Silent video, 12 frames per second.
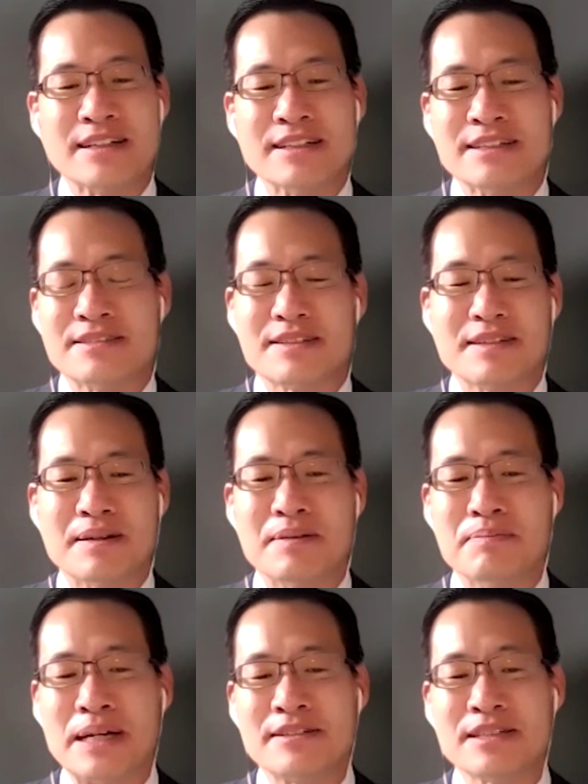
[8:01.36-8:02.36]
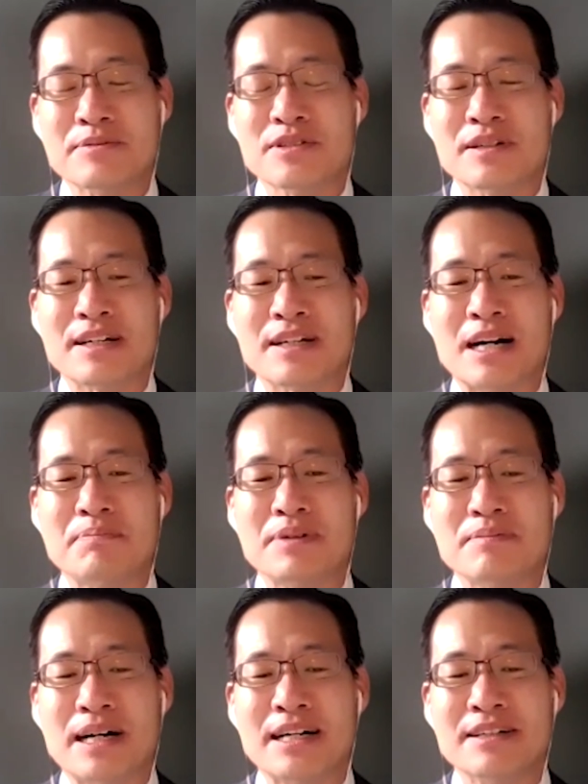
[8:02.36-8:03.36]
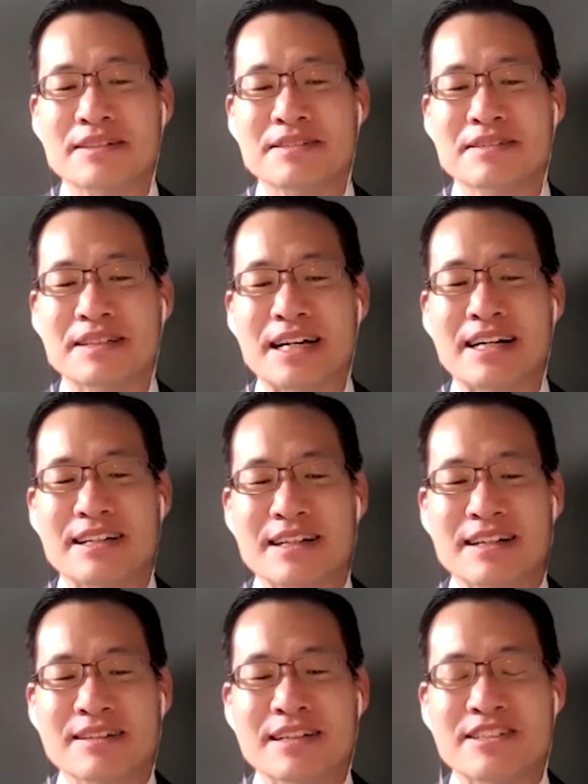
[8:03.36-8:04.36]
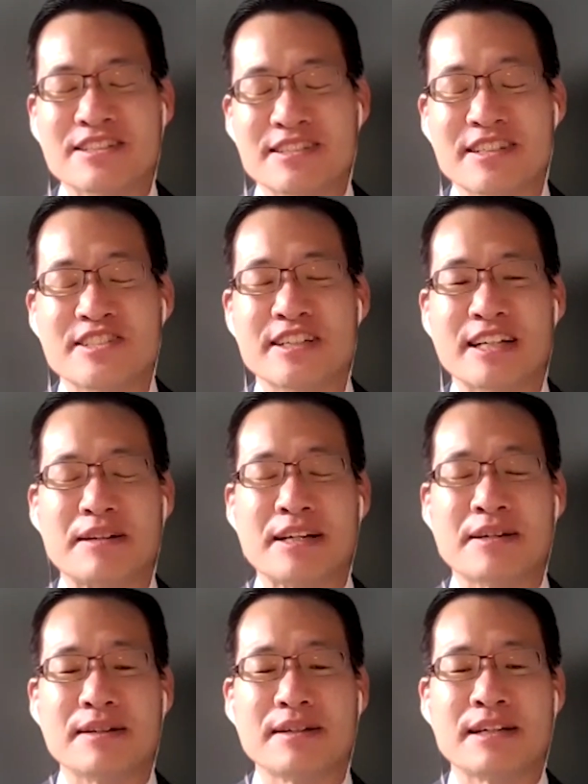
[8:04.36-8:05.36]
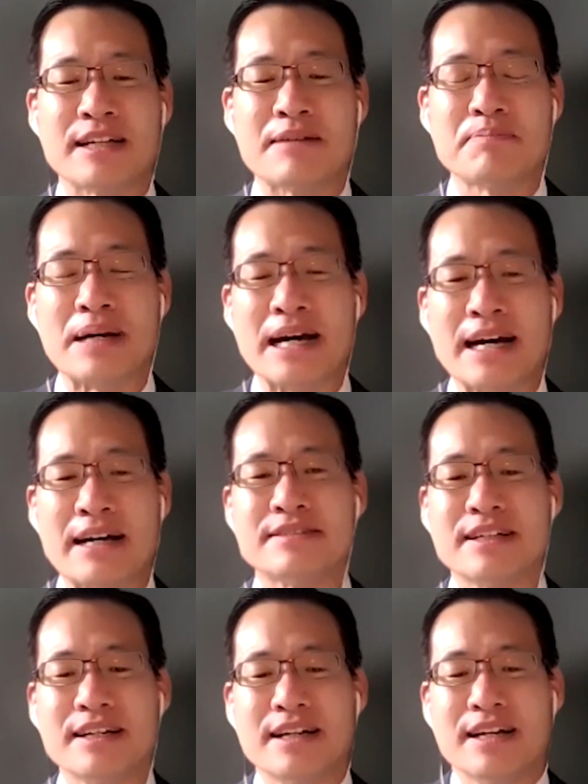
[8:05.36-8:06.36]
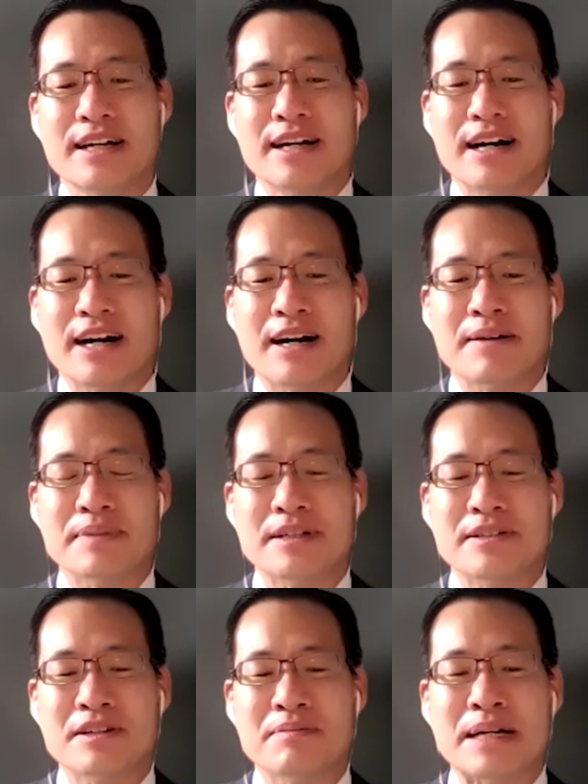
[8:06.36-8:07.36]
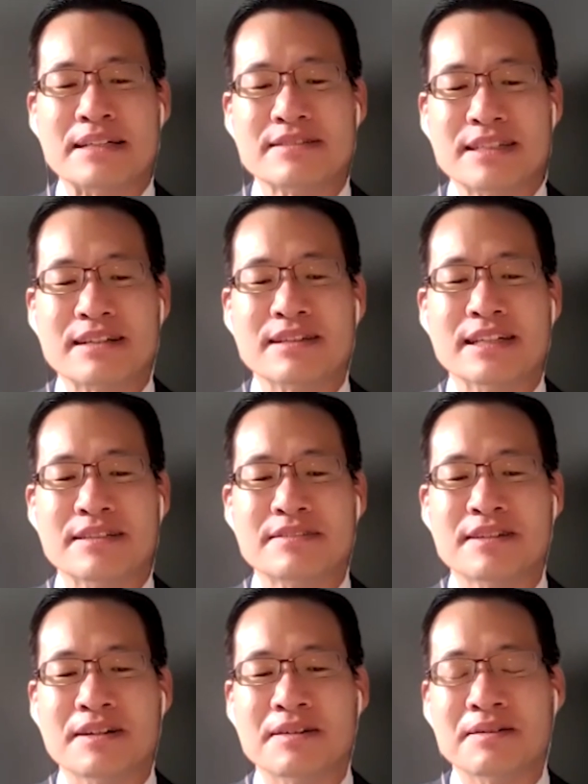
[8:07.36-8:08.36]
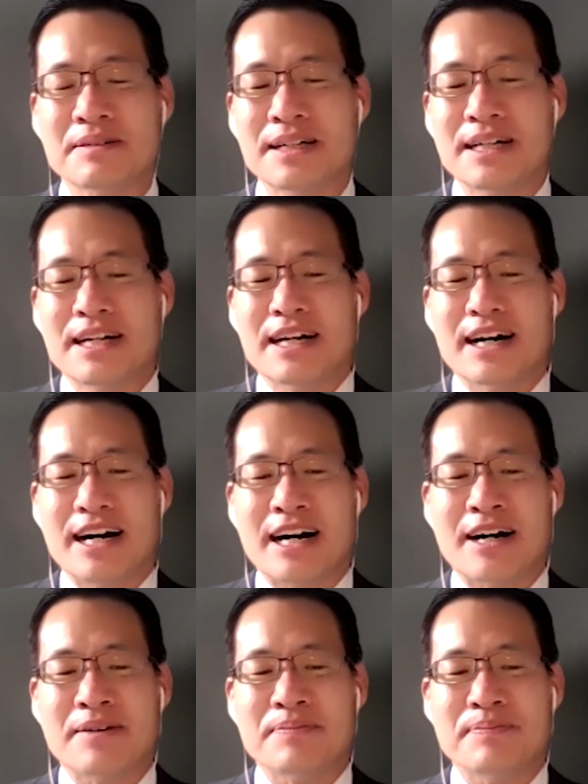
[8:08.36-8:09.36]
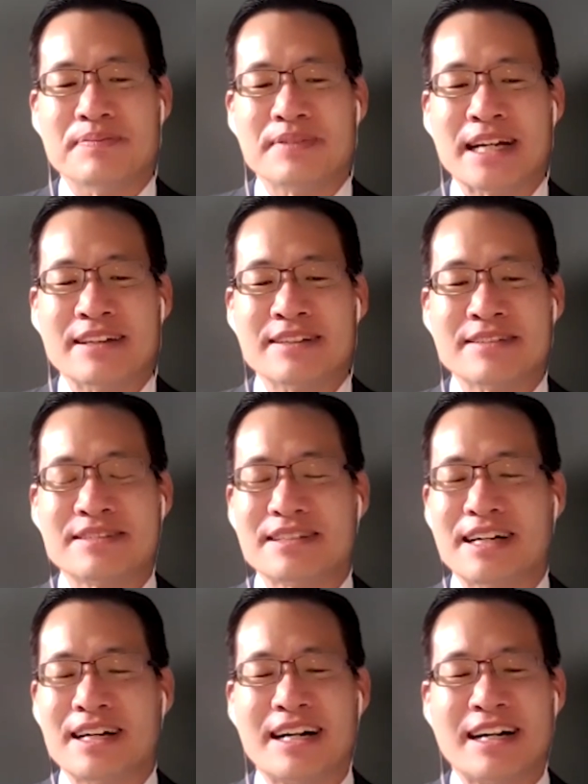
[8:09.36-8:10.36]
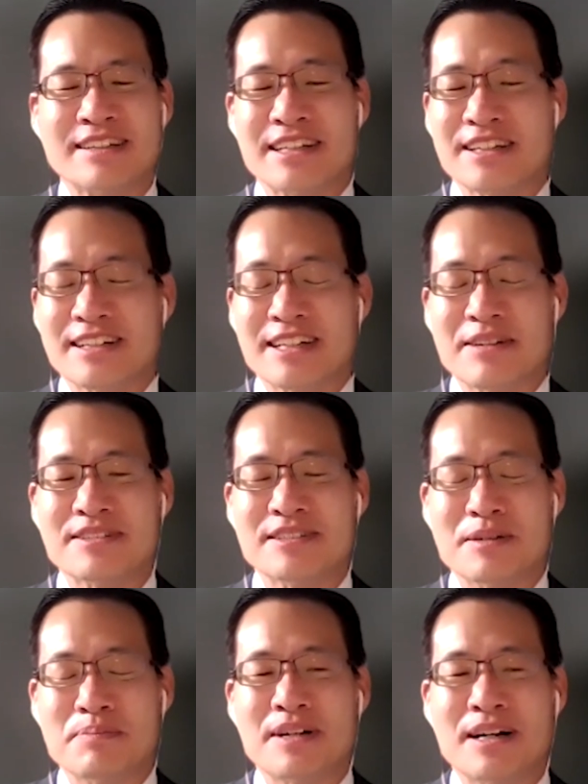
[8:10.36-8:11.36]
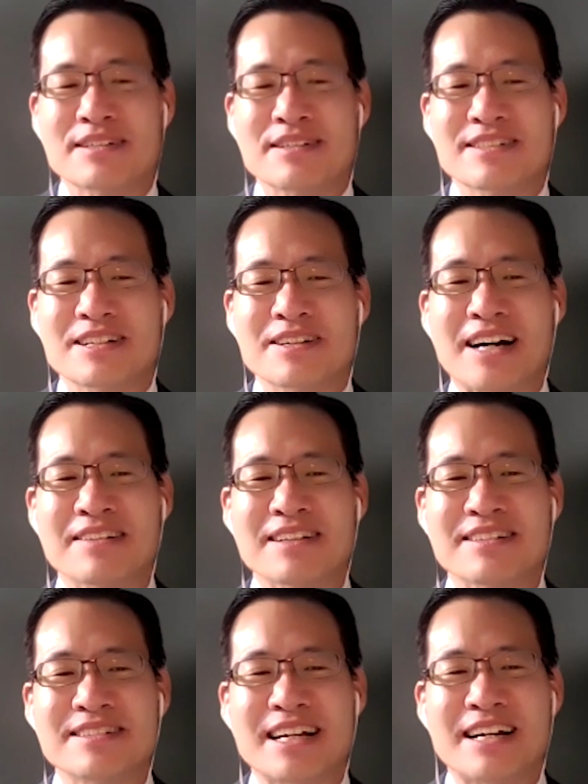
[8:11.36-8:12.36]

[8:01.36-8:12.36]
least make some sort of compromise so that legislation can get passed domestically. So yeah, there's I think again we're still processing how this